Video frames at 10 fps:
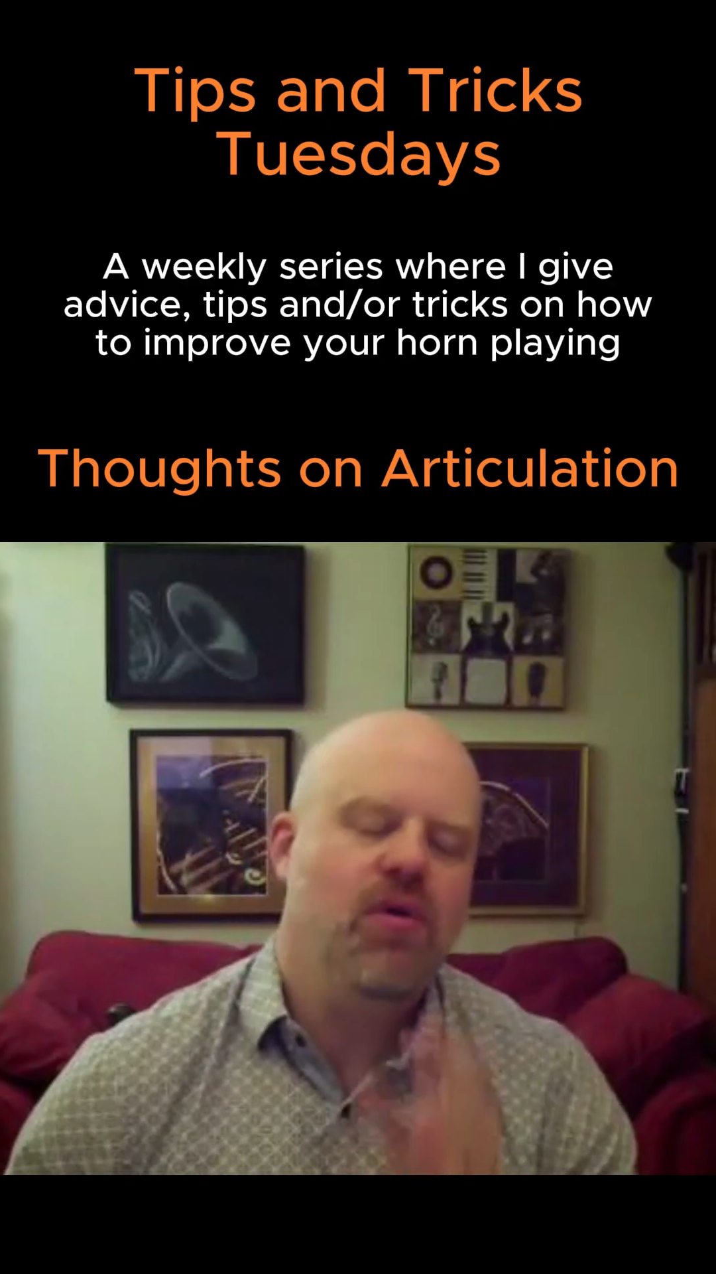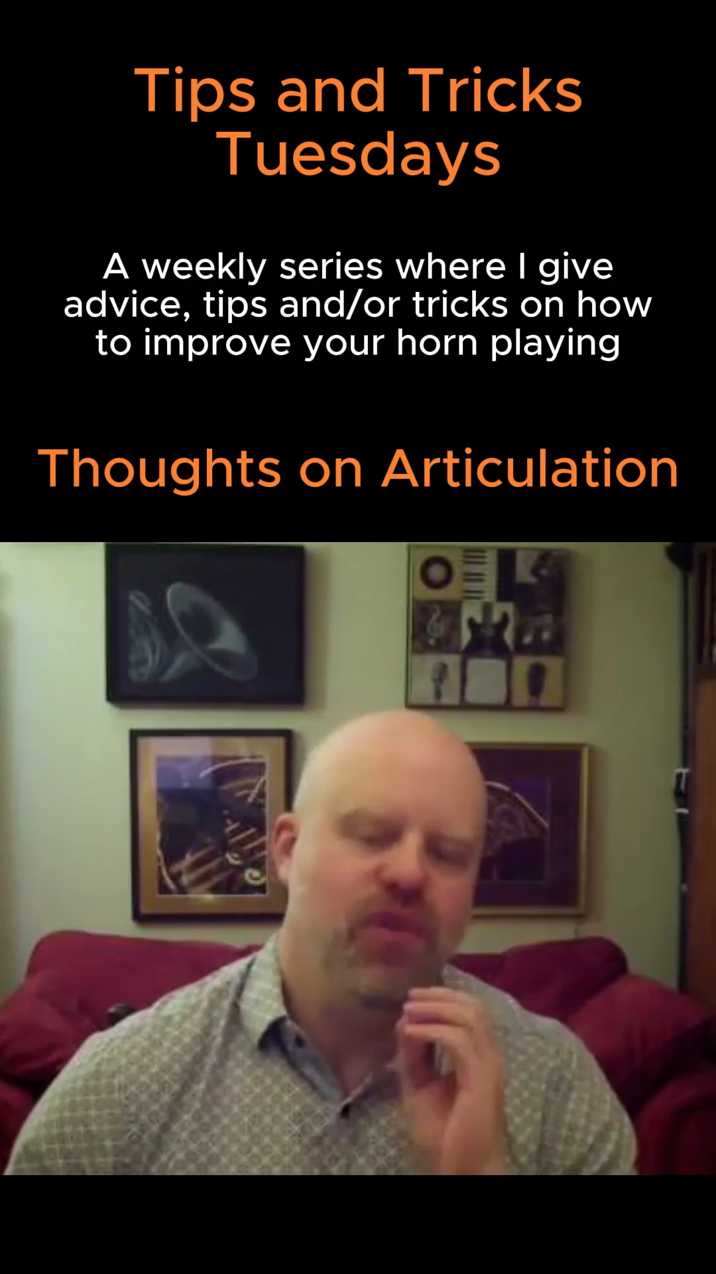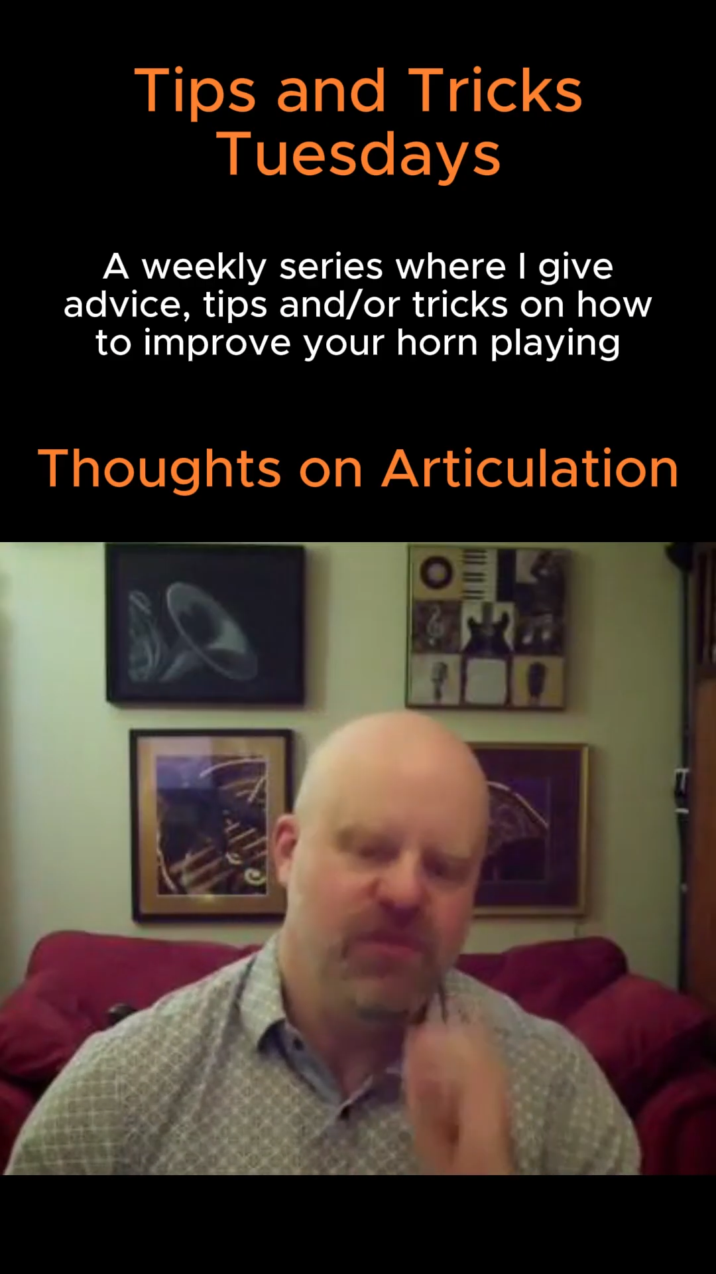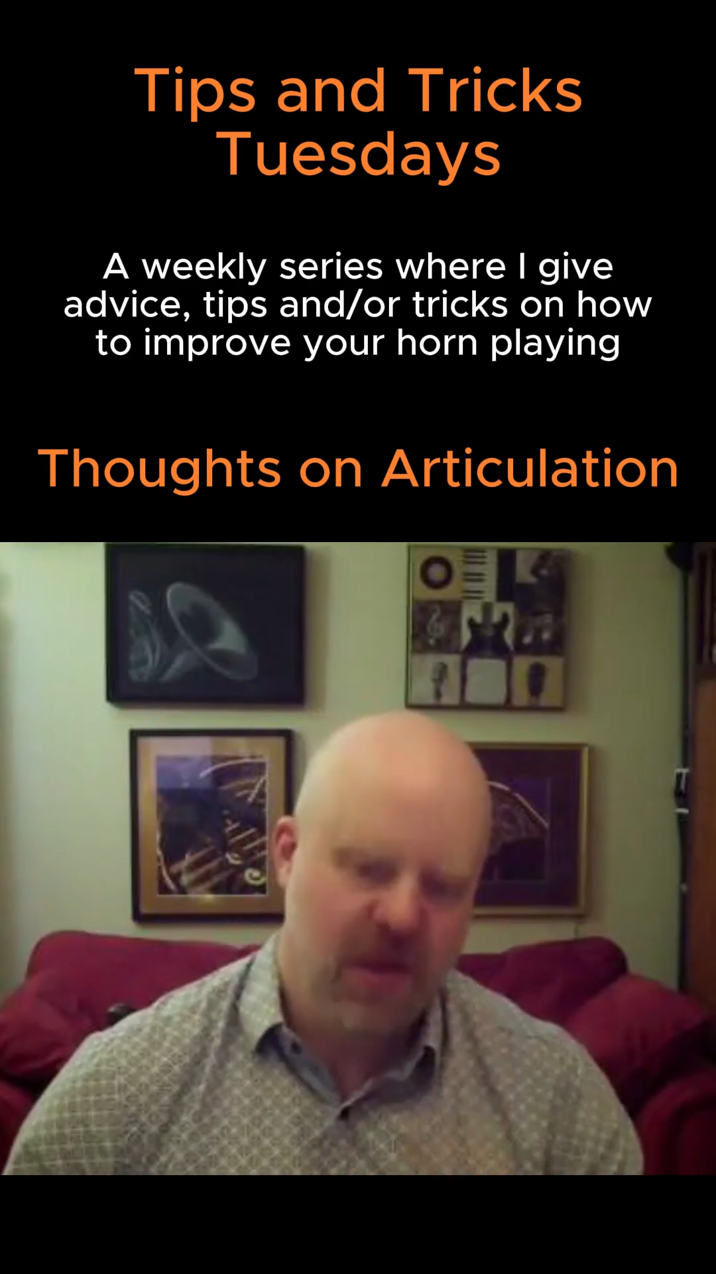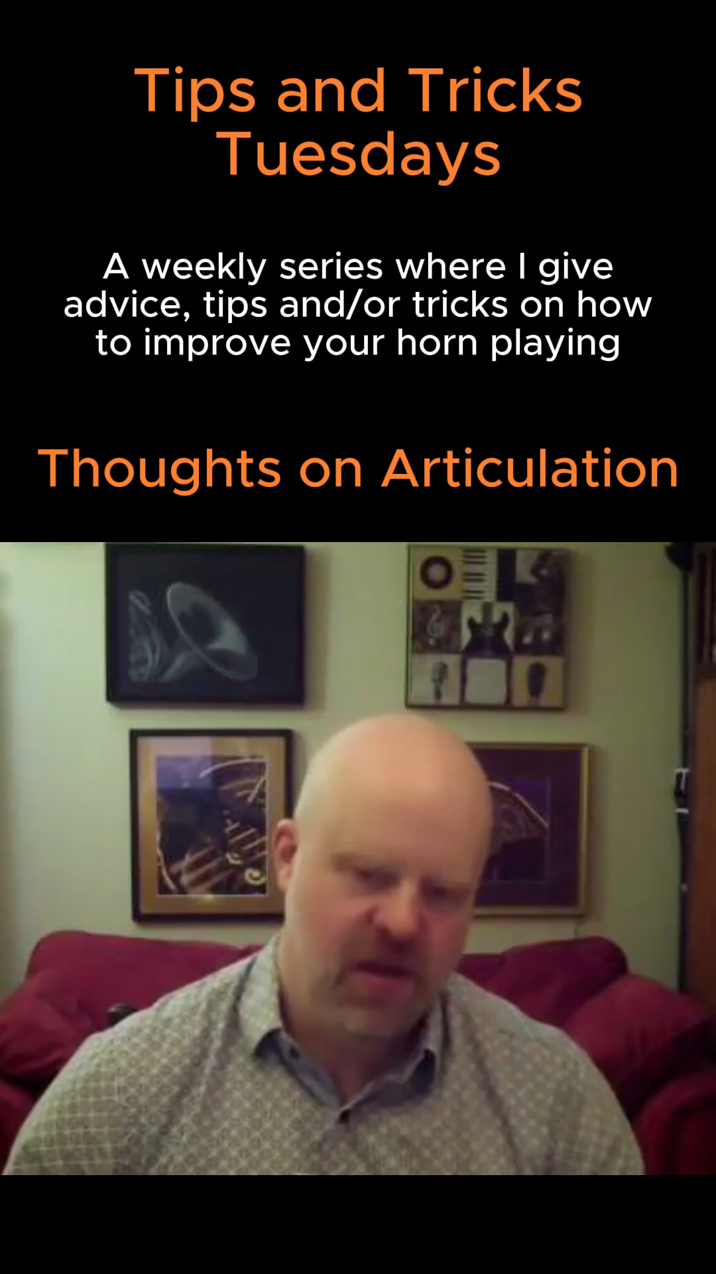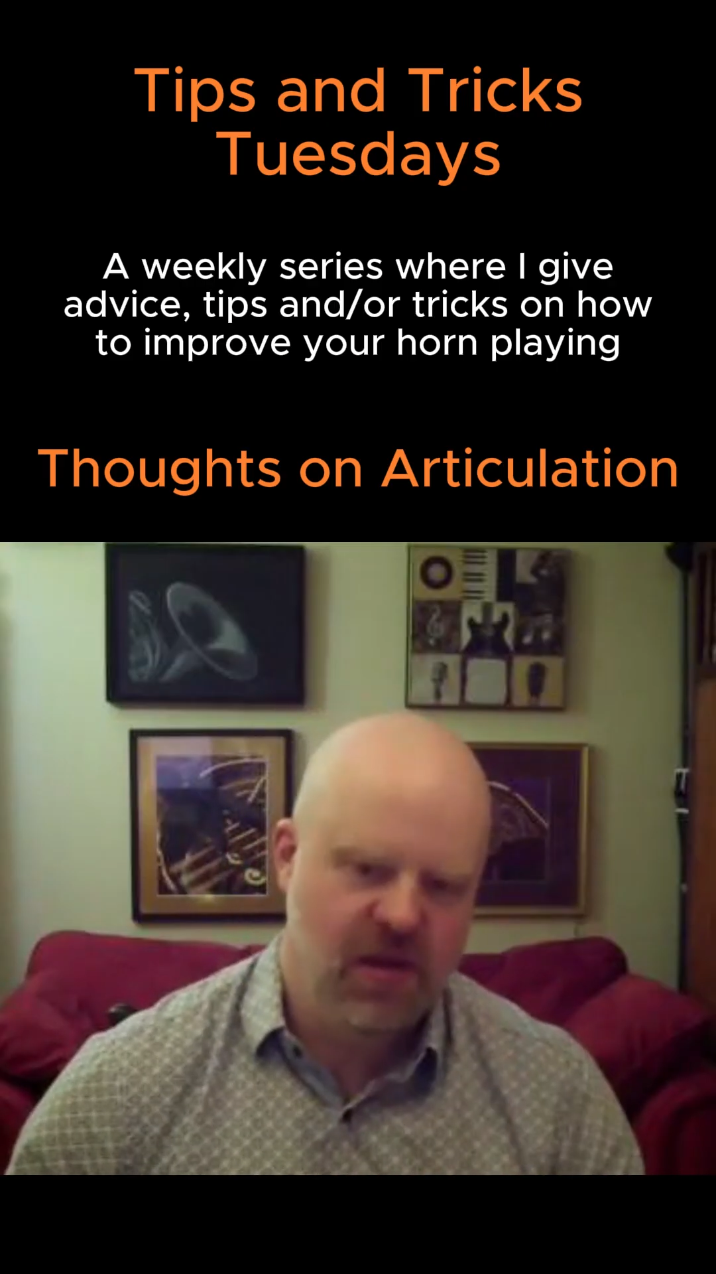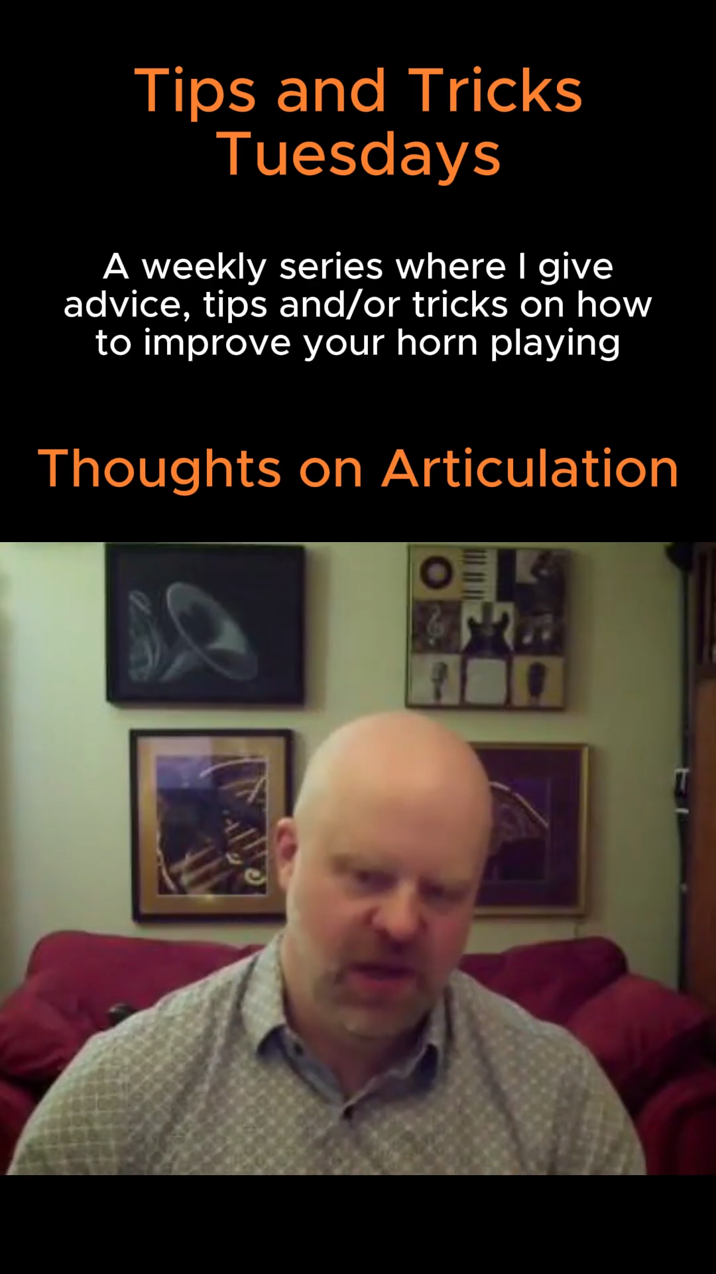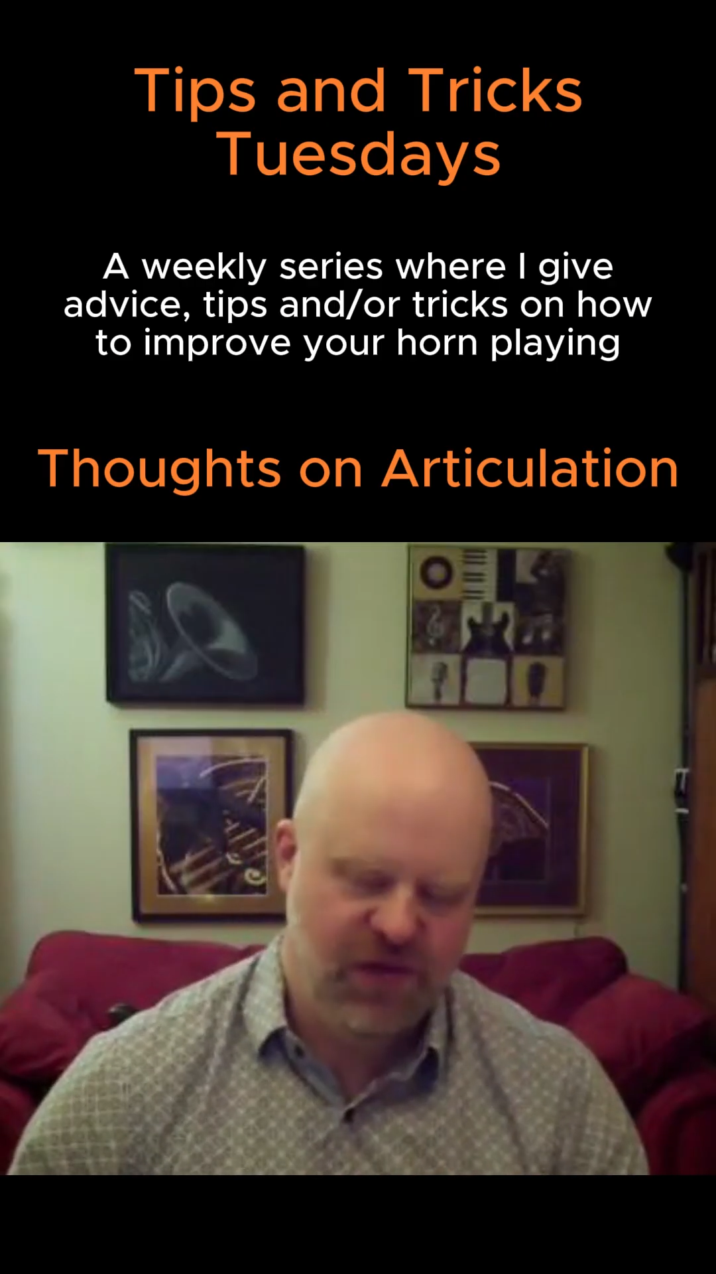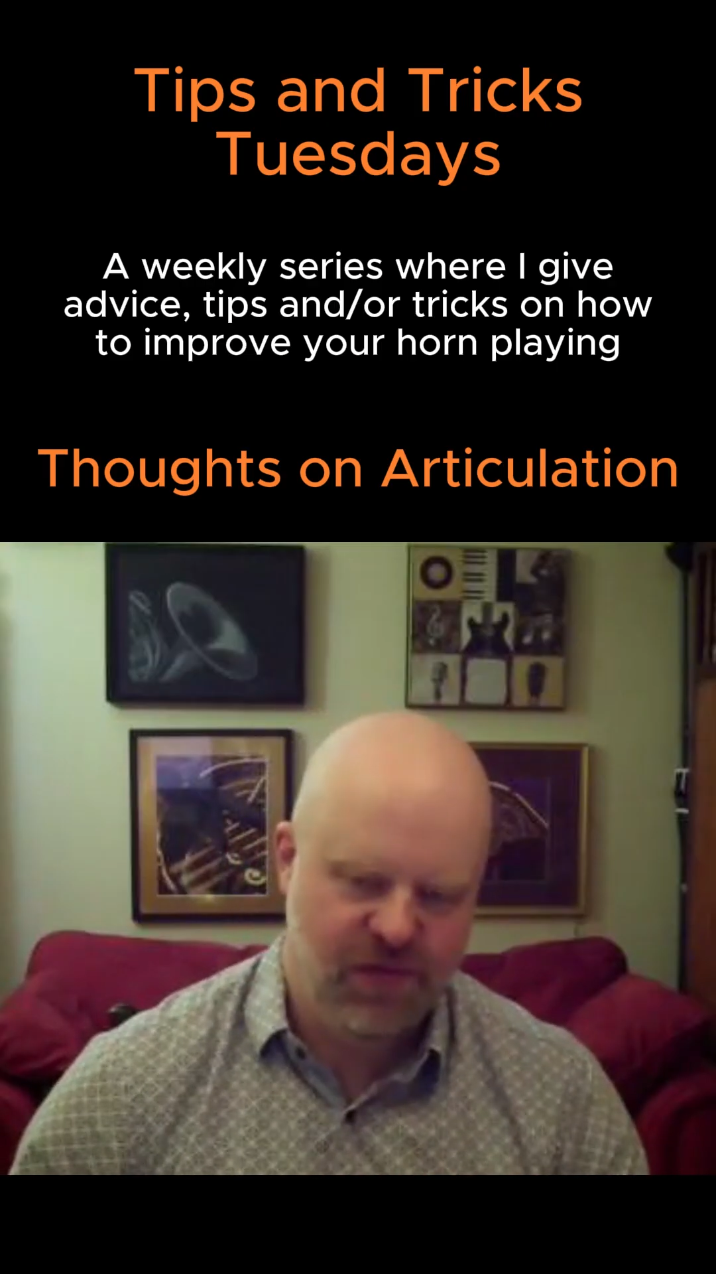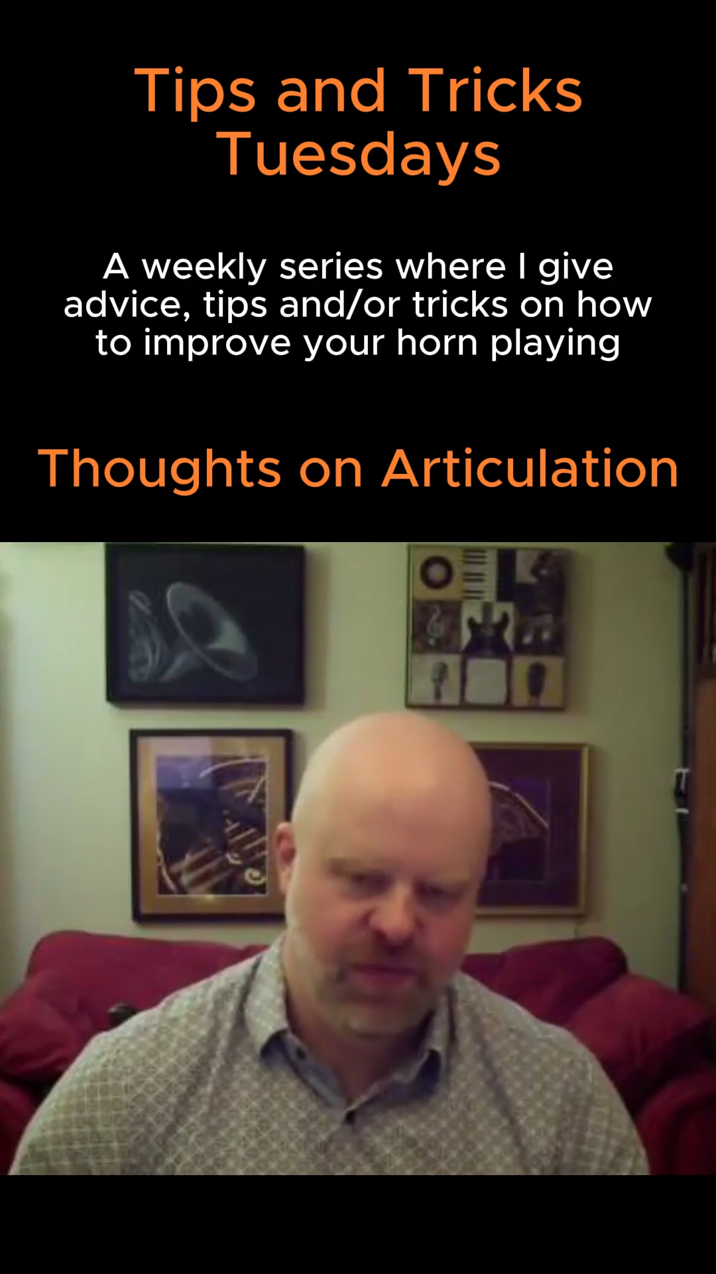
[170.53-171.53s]
with
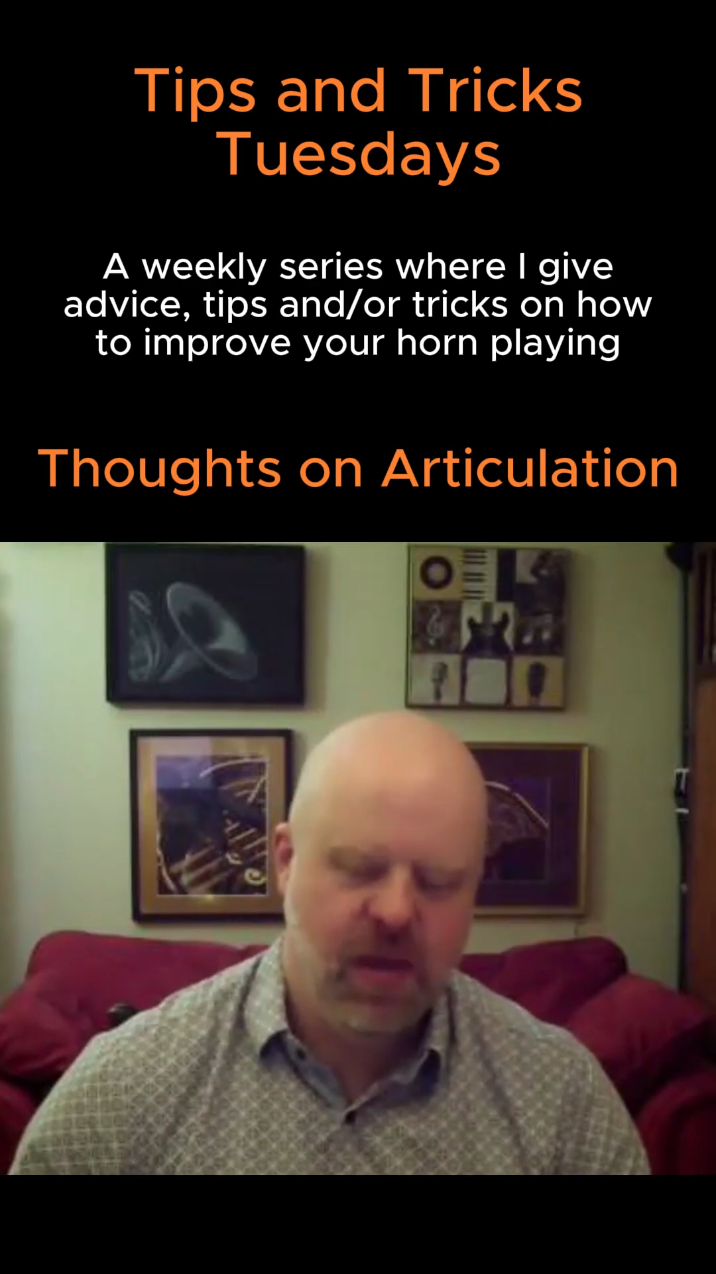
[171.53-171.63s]
articulation,